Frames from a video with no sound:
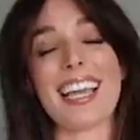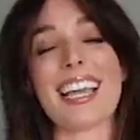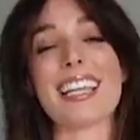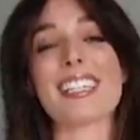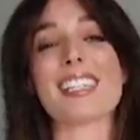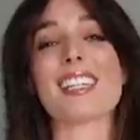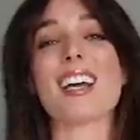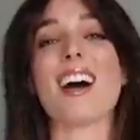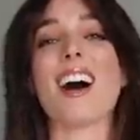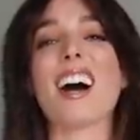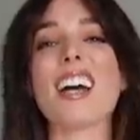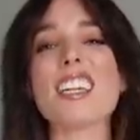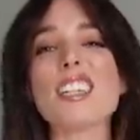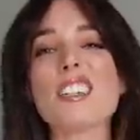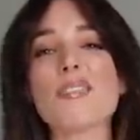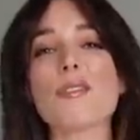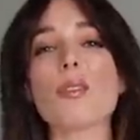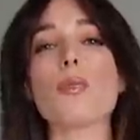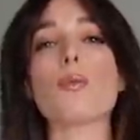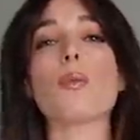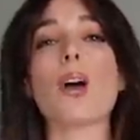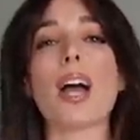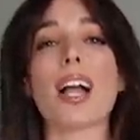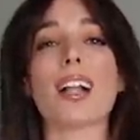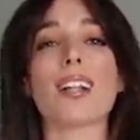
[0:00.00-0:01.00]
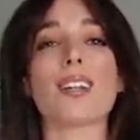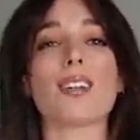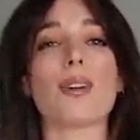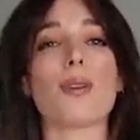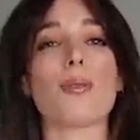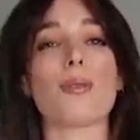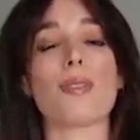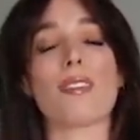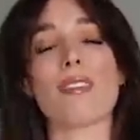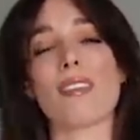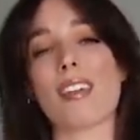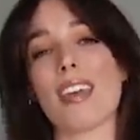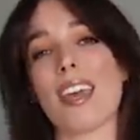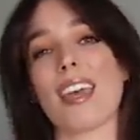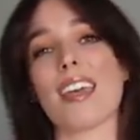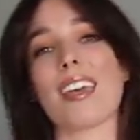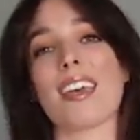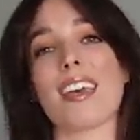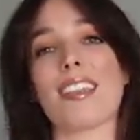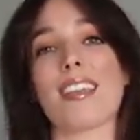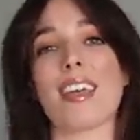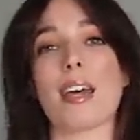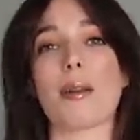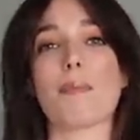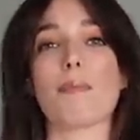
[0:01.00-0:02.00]
it's kind of a well-known
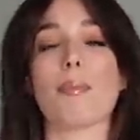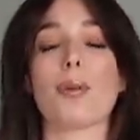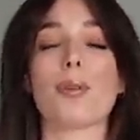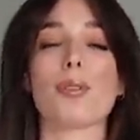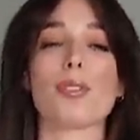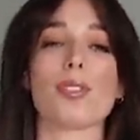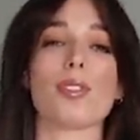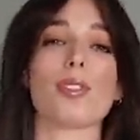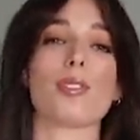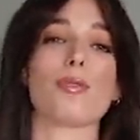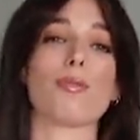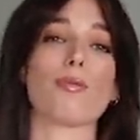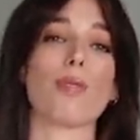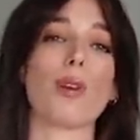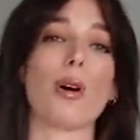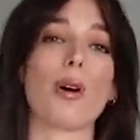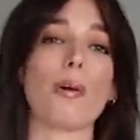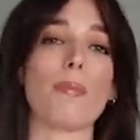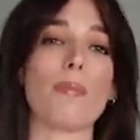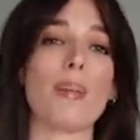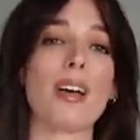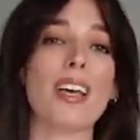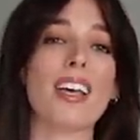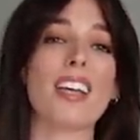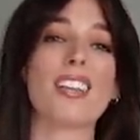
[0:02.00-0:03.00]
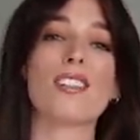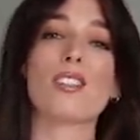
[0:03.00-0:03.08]
thing that Pusser's Rum